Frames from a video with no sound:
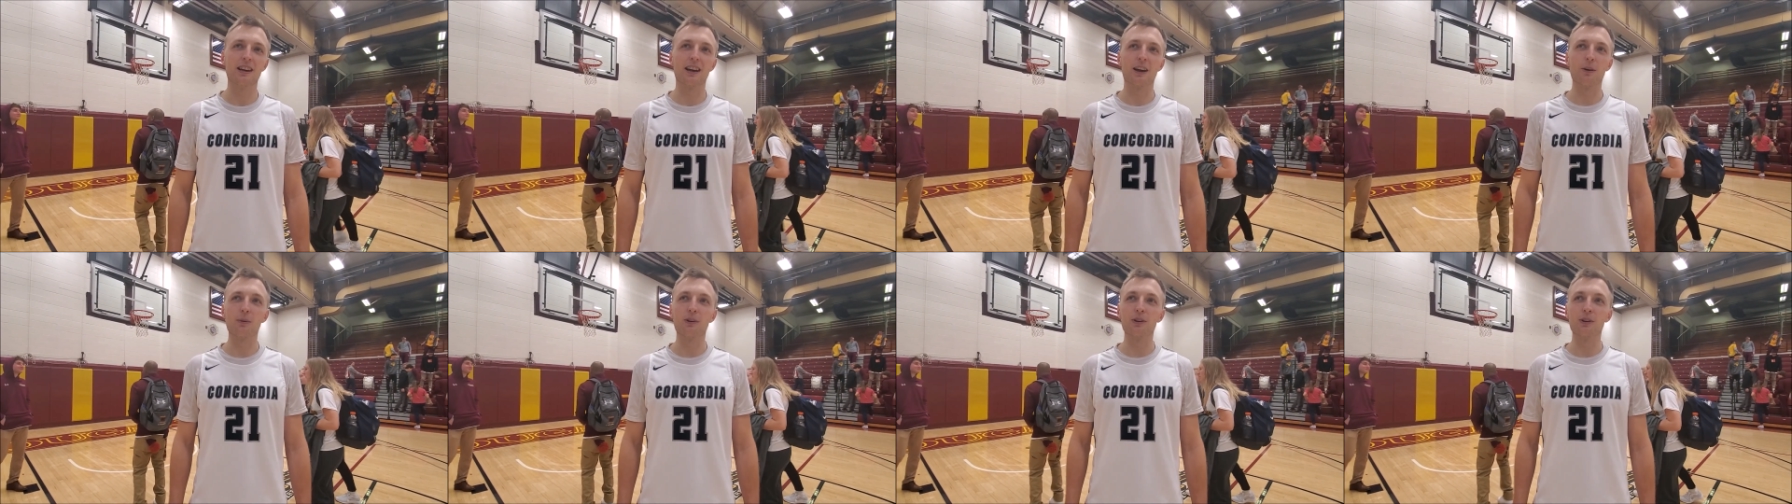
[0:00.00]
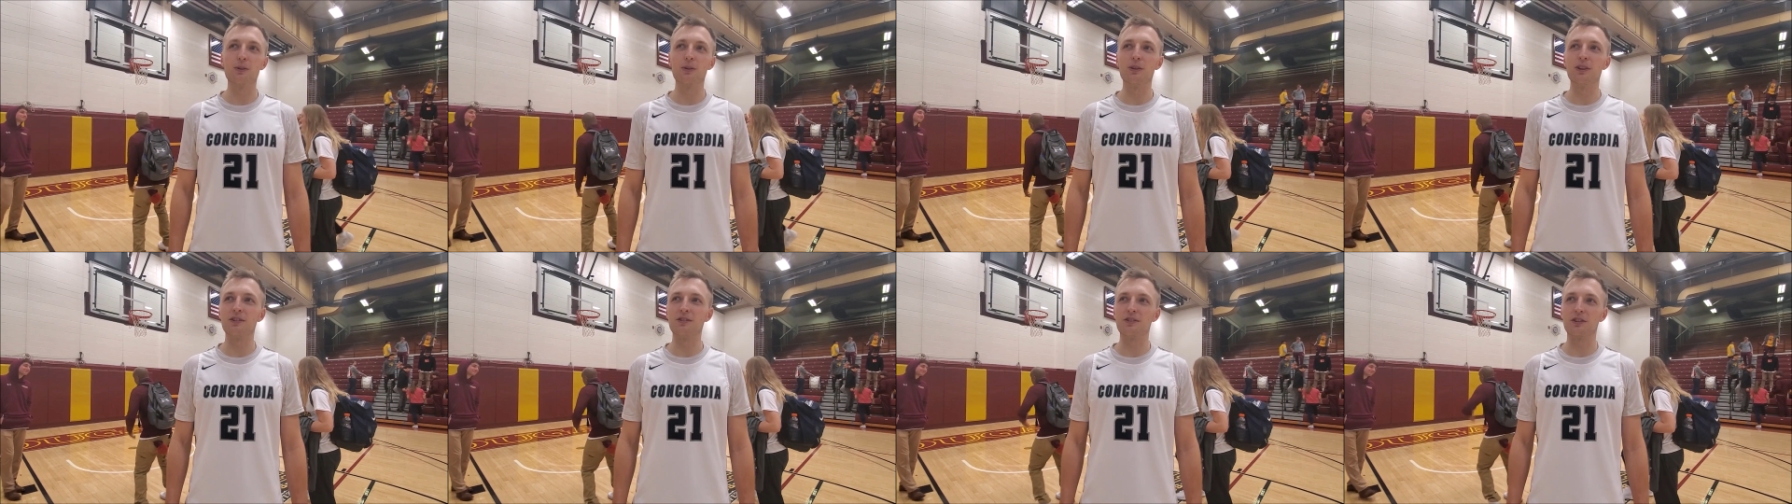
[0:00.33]
And we
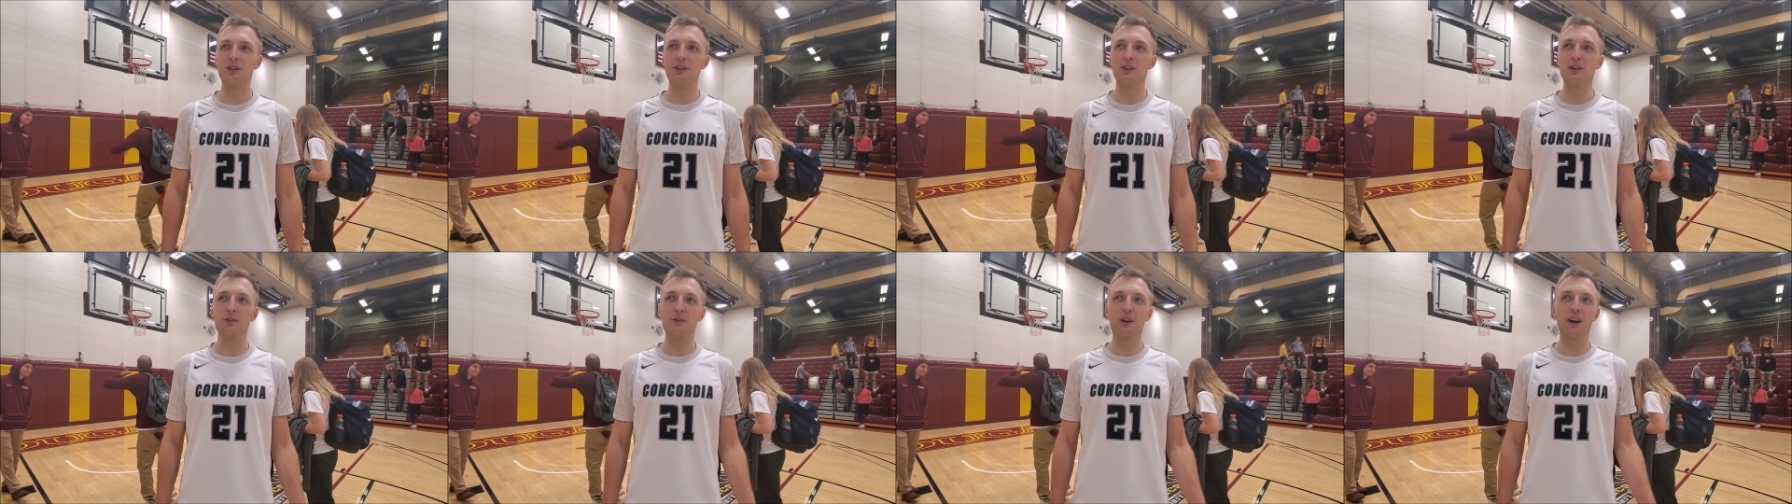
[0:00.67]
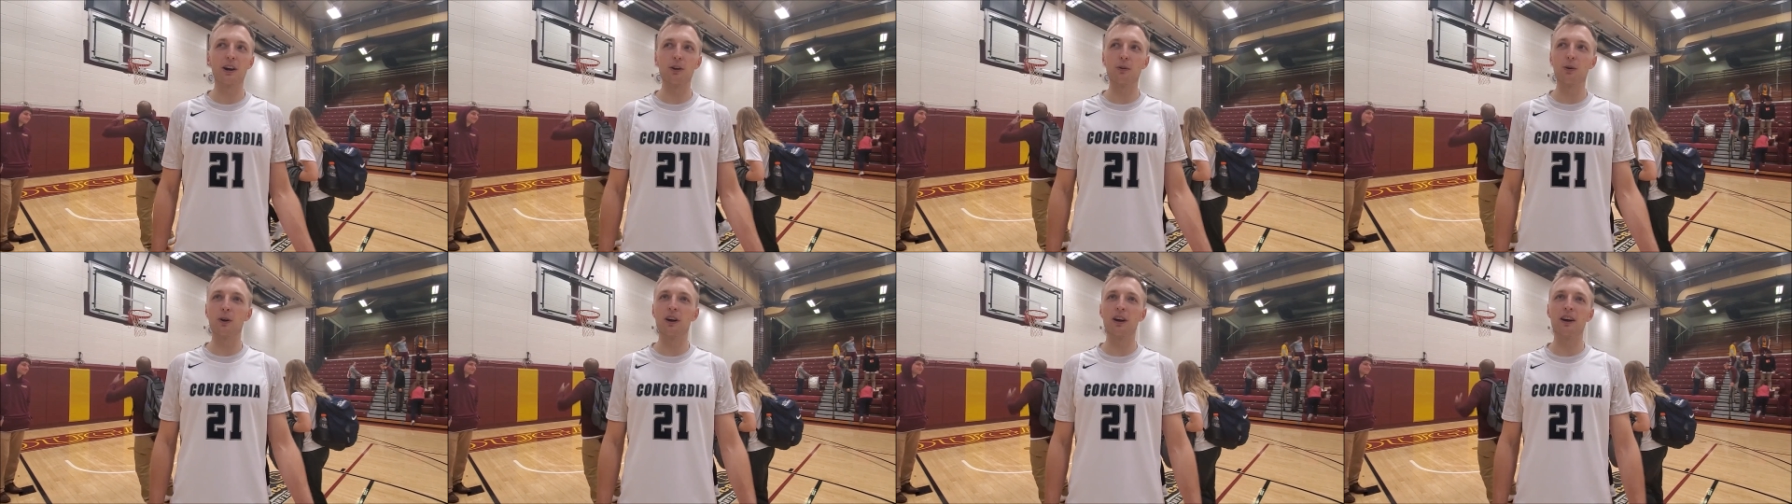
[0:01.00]
knew this year
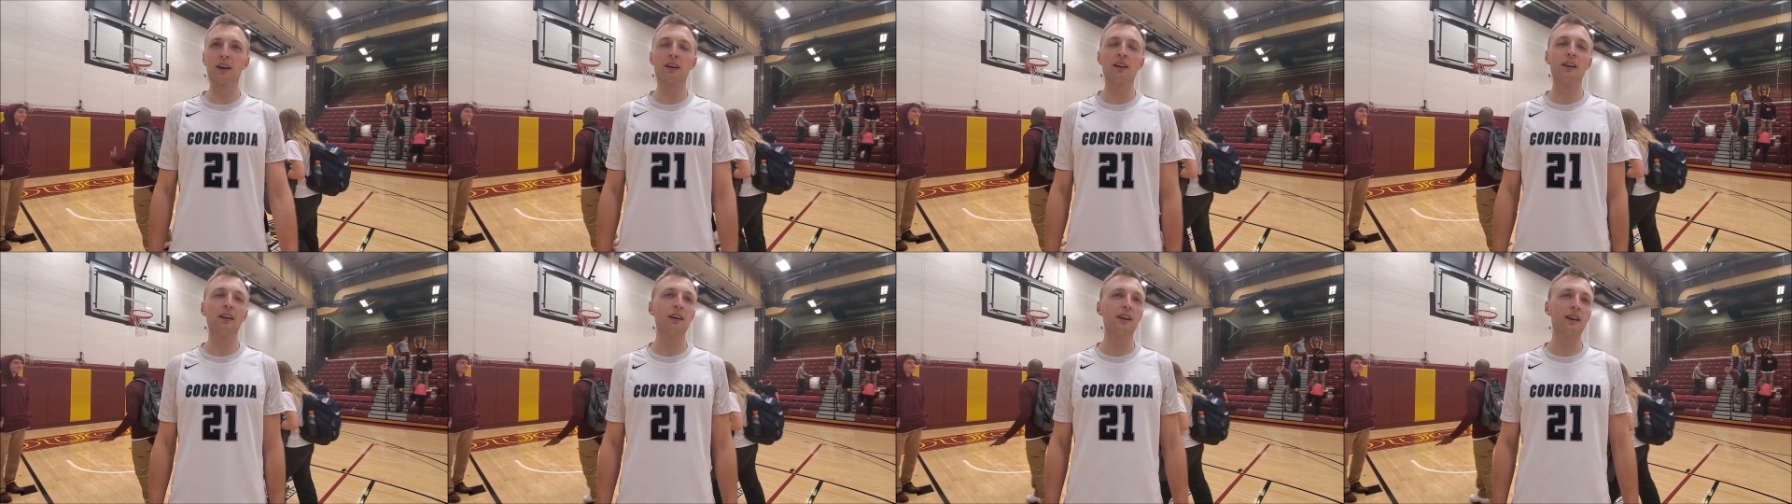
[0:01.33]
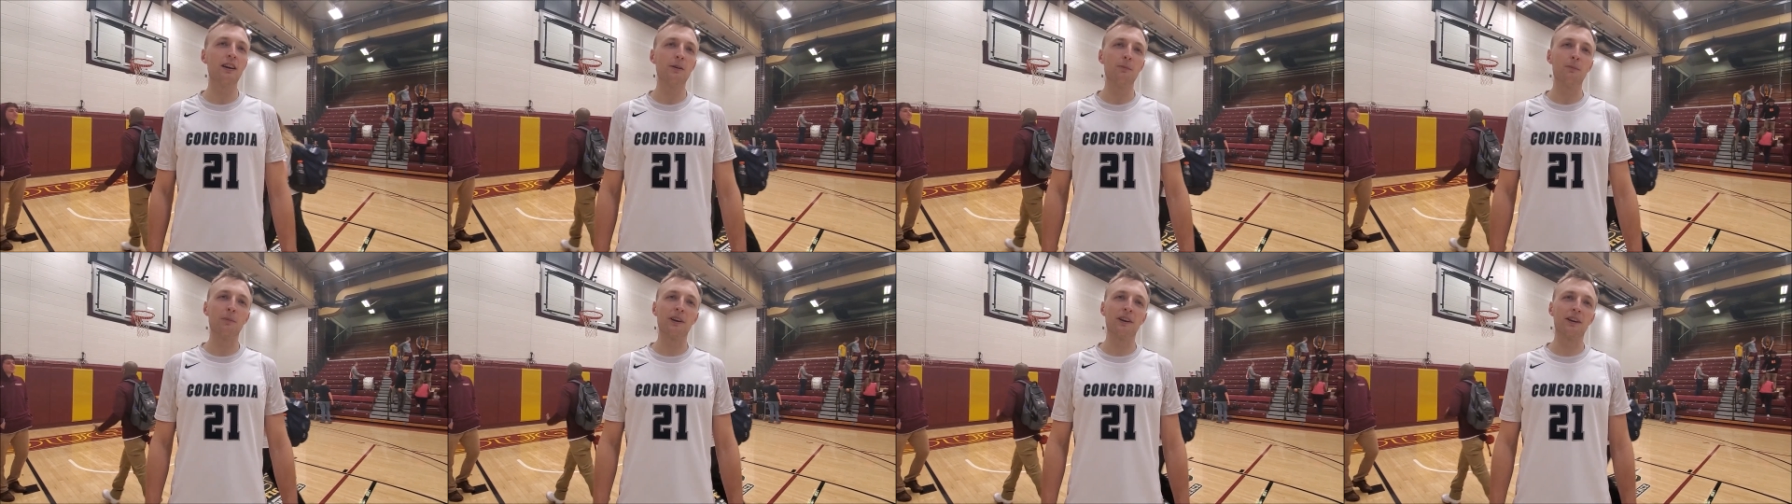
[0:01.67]
right away,
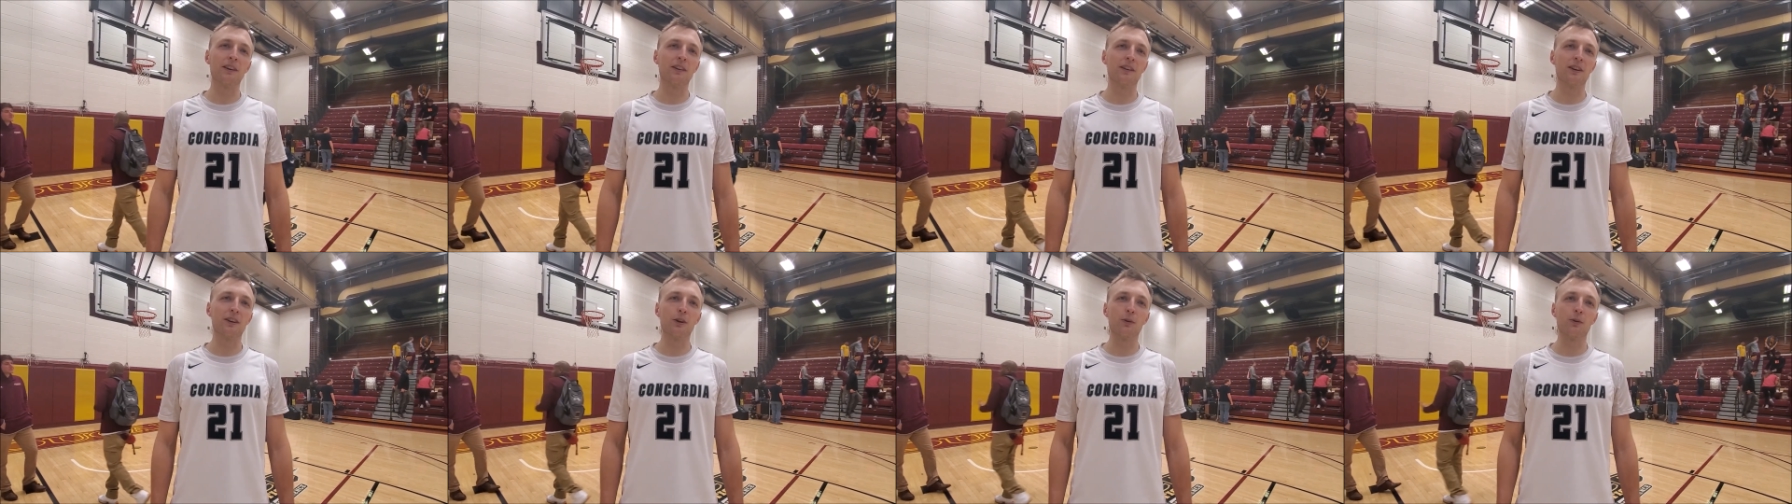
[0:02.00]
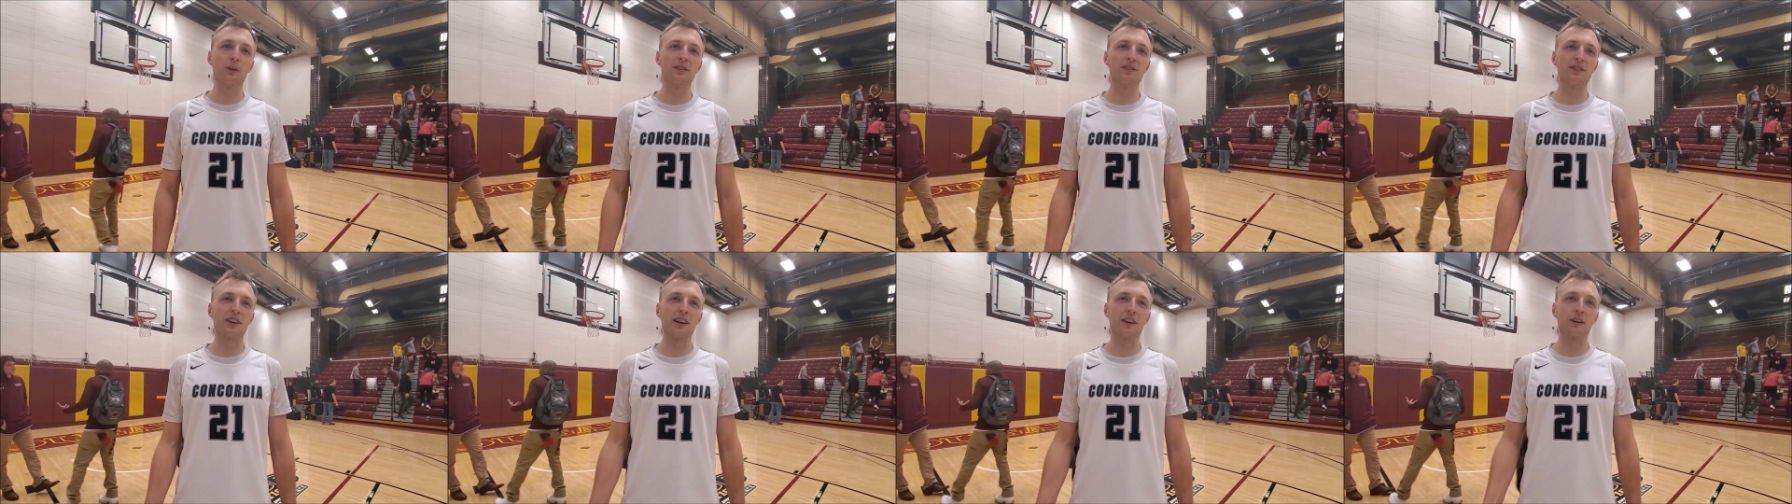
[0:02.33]
beginning of the year,
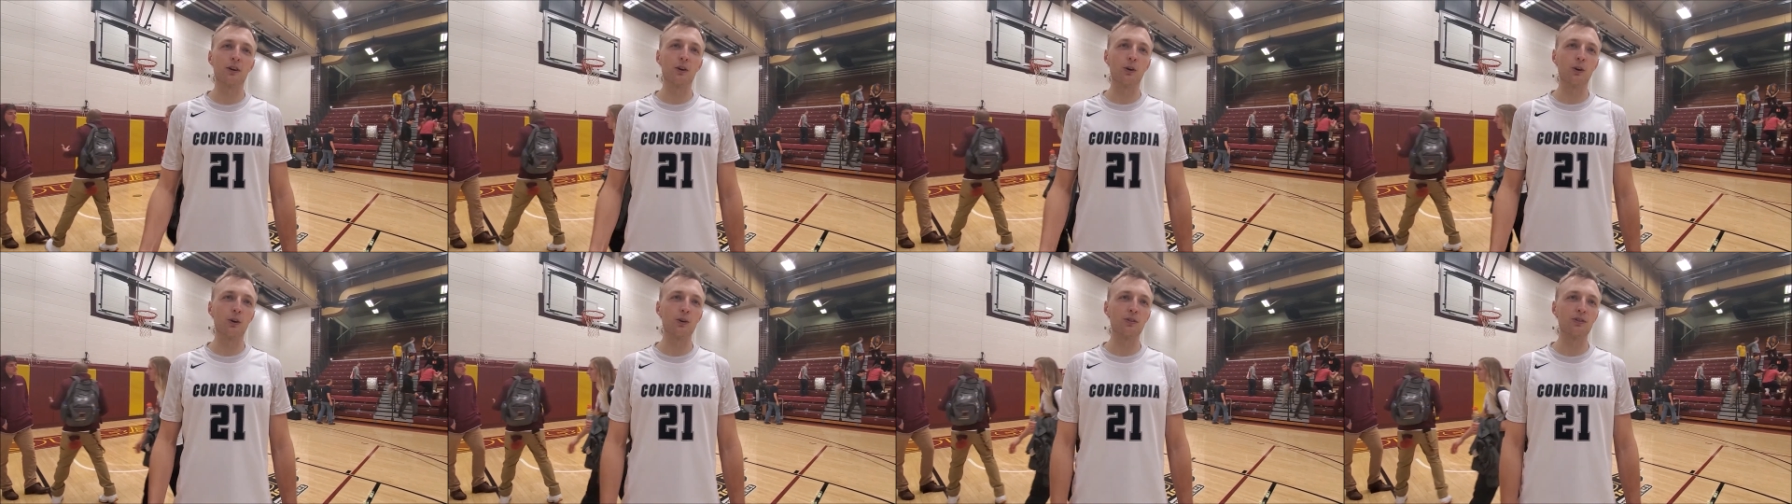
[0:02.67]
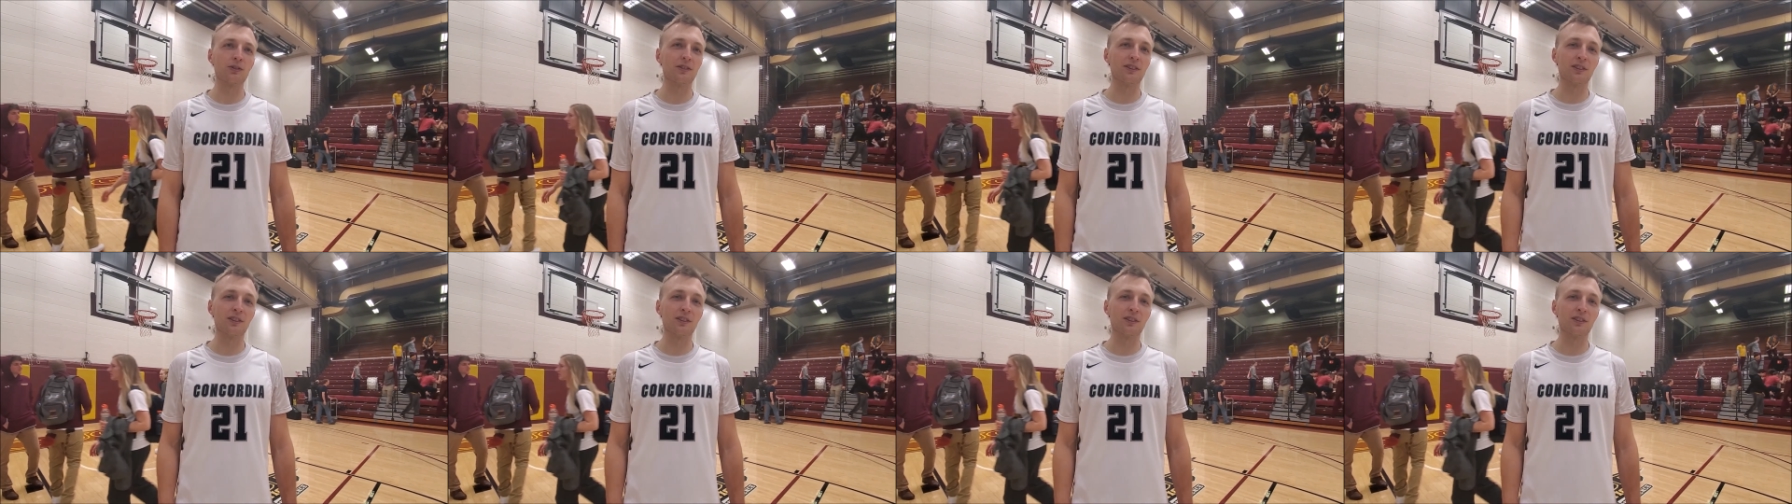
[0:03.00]
we set goals.